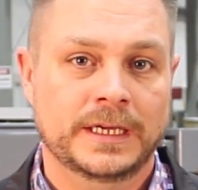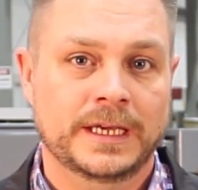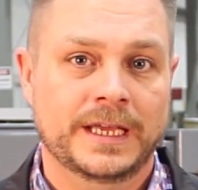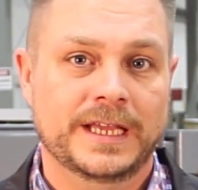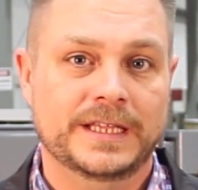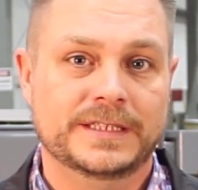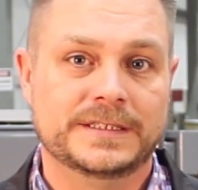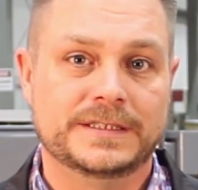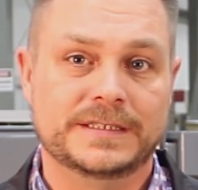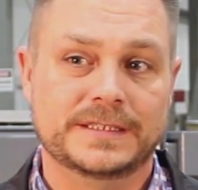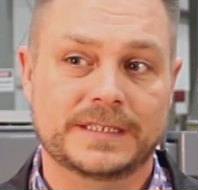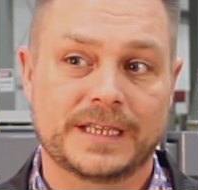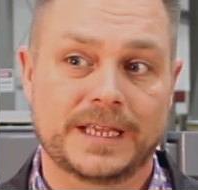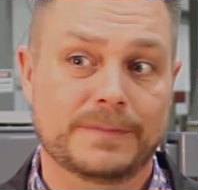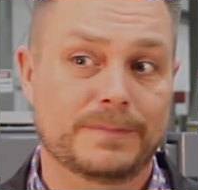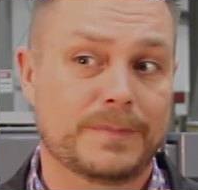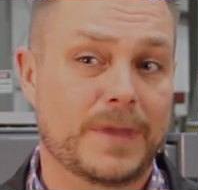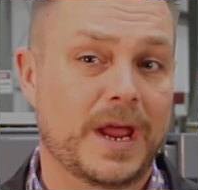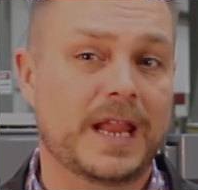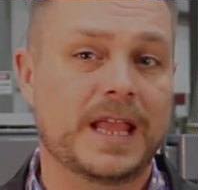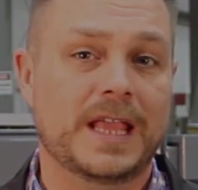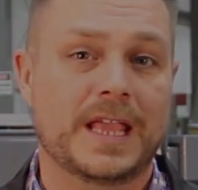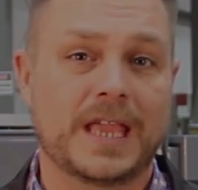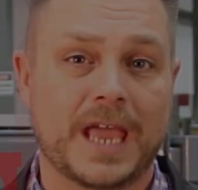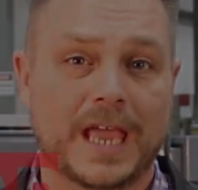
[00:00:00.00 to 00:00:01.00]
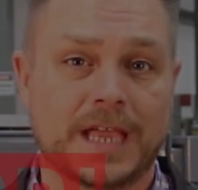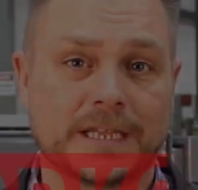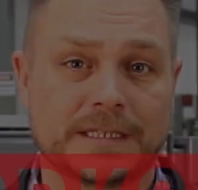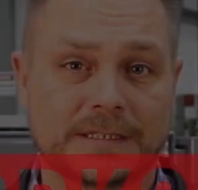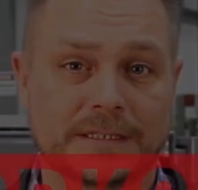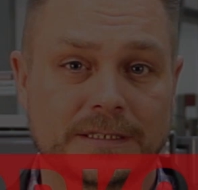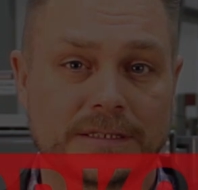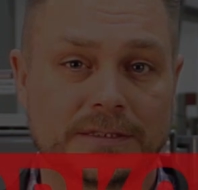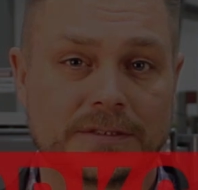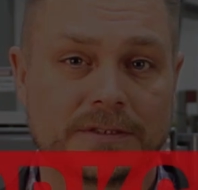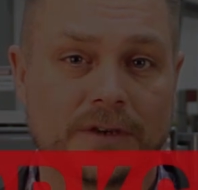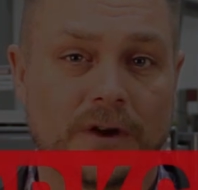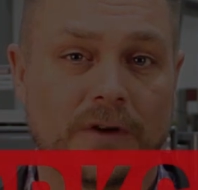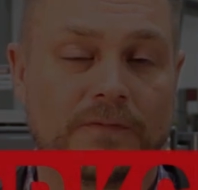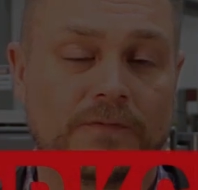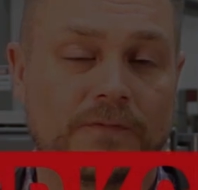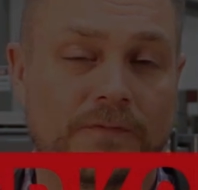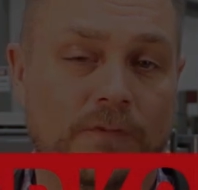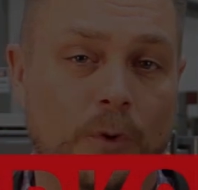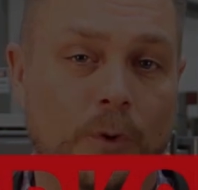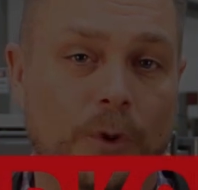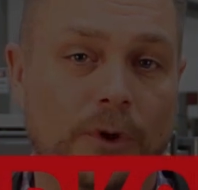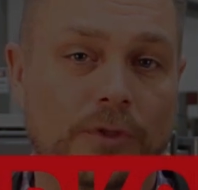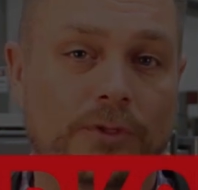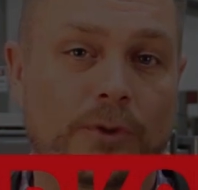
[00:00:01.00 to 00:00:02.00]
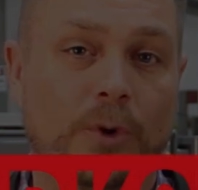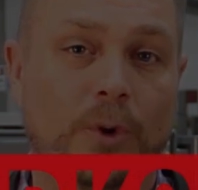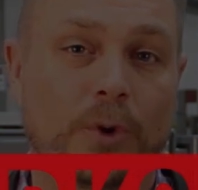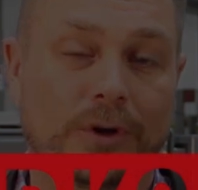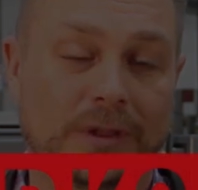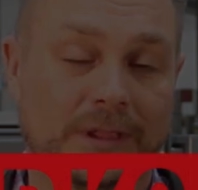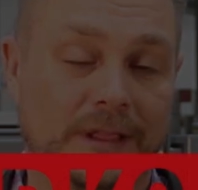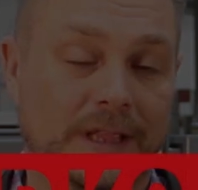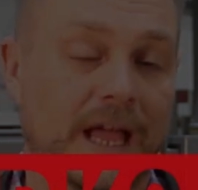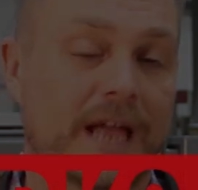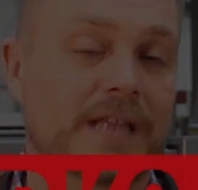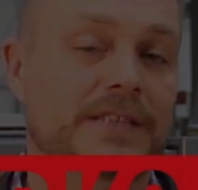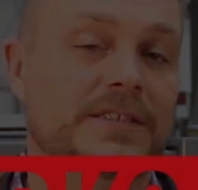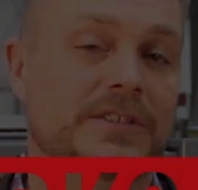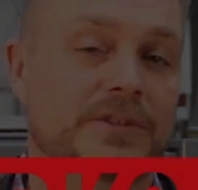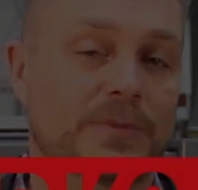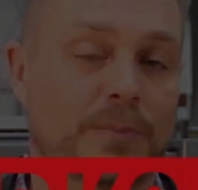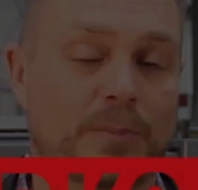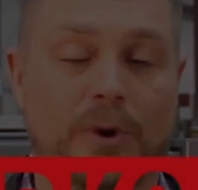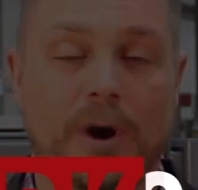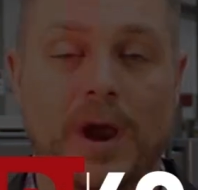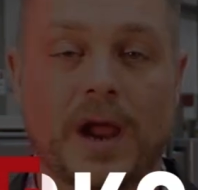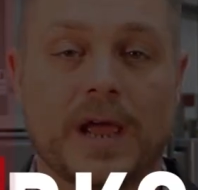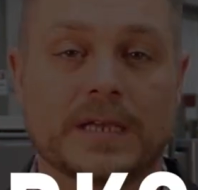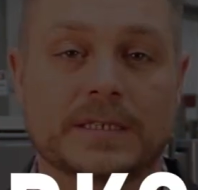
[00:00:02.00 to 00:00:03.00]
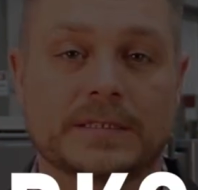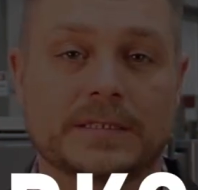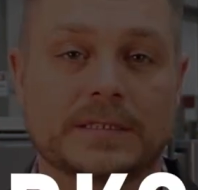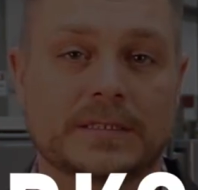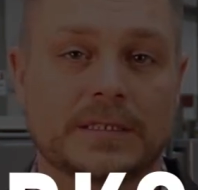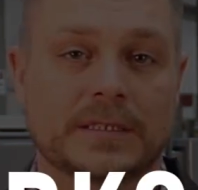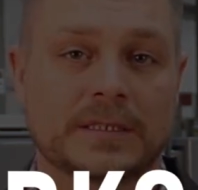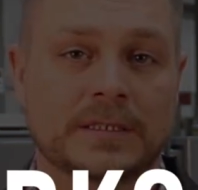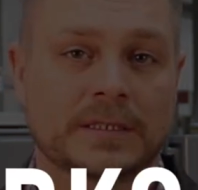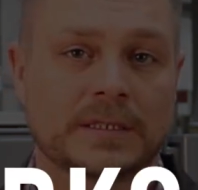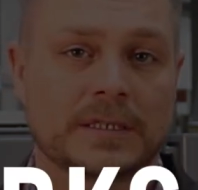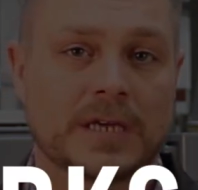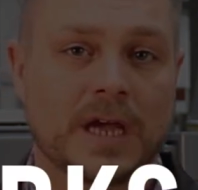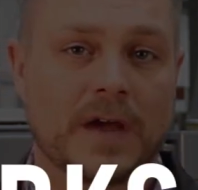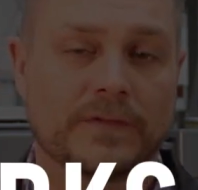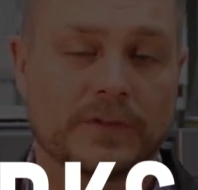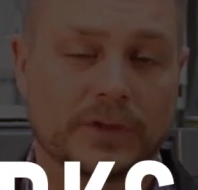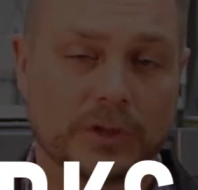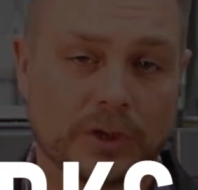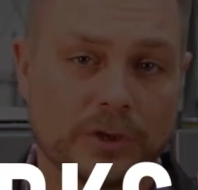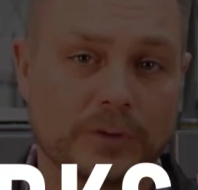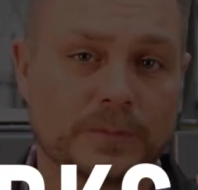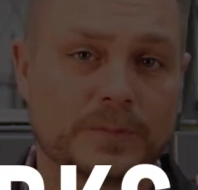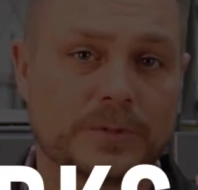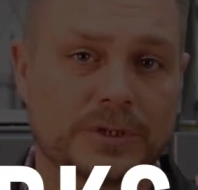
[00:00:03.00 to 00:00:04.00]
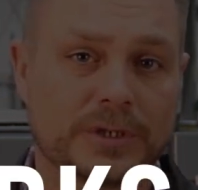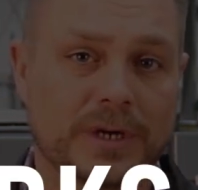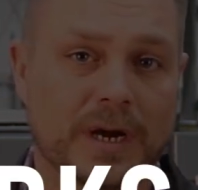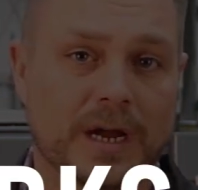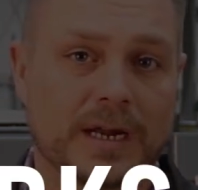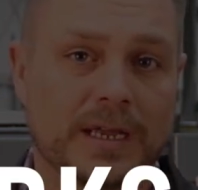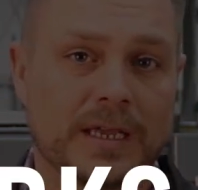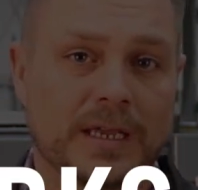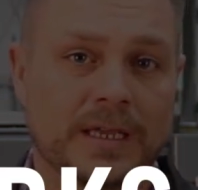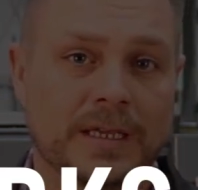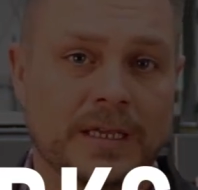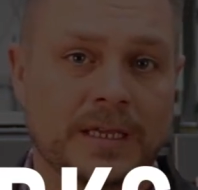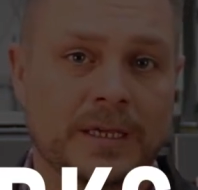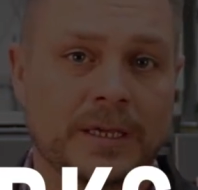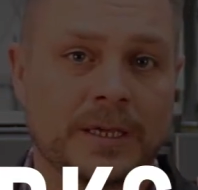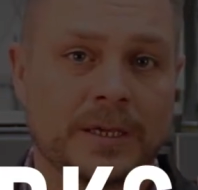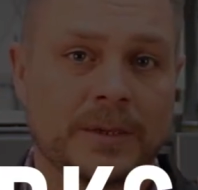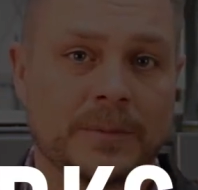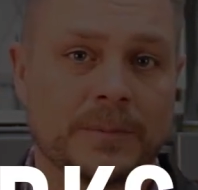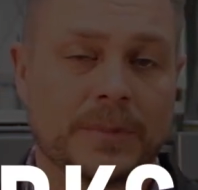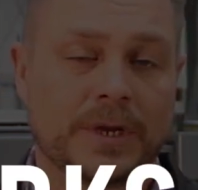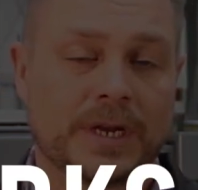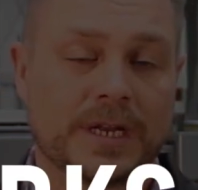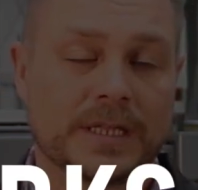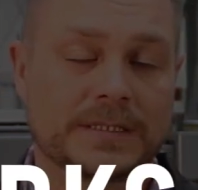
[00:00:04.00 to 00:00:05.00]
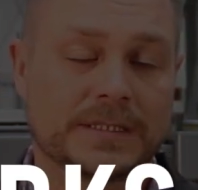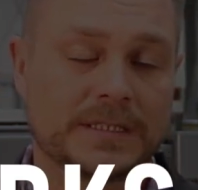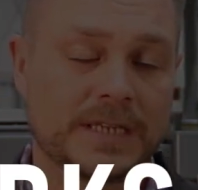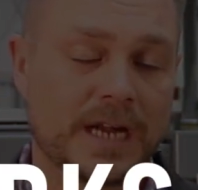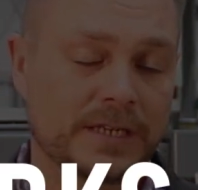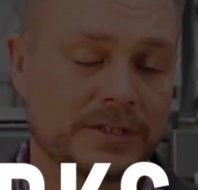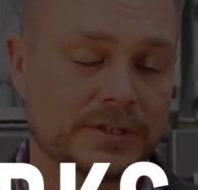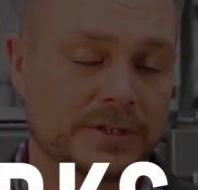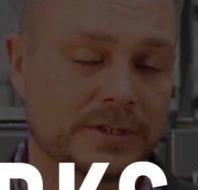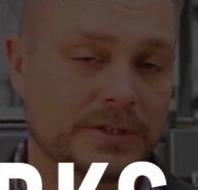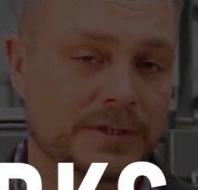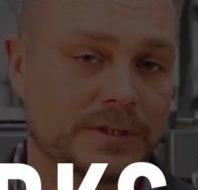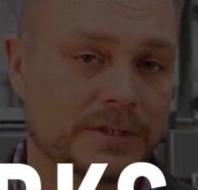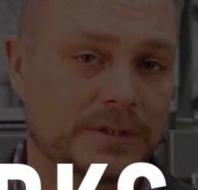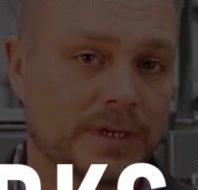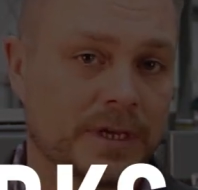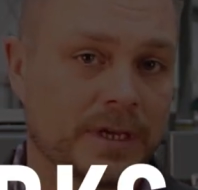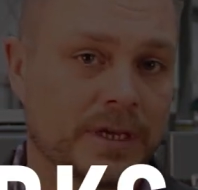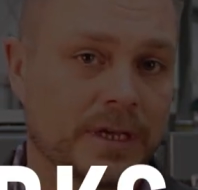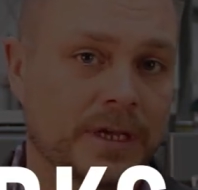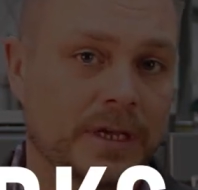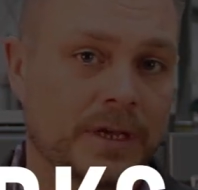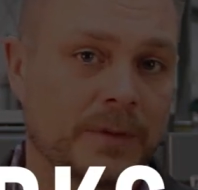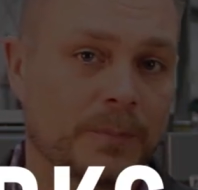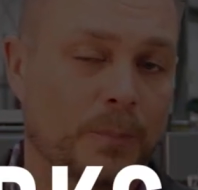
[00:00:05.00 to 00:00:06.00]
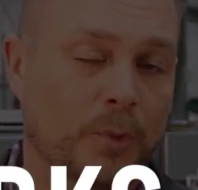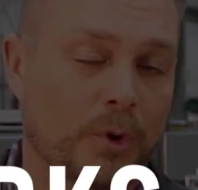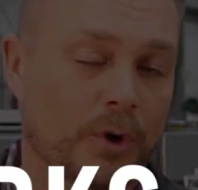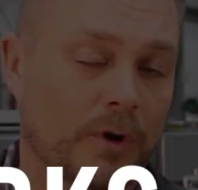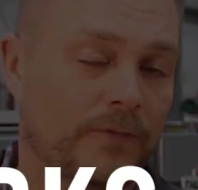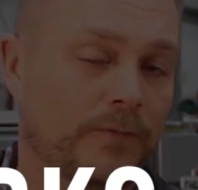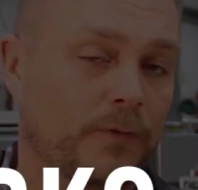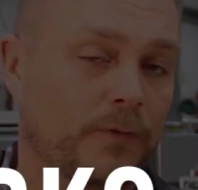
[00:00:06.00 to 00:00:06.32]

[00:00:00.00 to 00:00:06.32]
It's in many cases a fourth or less the price of a lube truck, but it's not just more